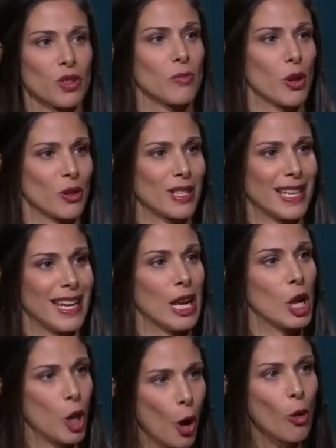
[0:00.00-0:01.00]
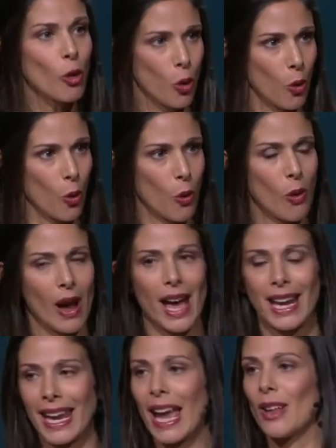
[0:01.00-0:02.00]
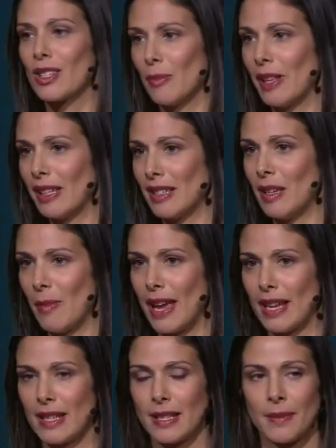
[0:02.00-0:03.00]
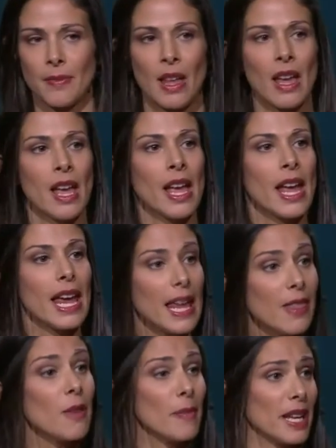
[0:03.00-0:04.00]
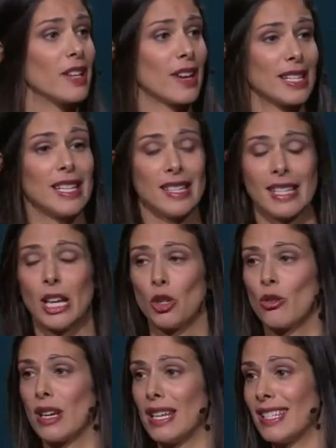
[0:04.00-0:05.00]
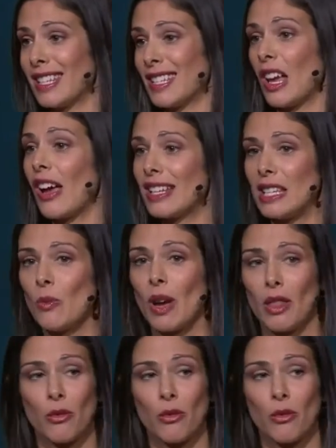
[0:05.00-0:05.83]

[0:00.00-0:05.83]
mostly local and accountability-based. In the mid-19th century, society went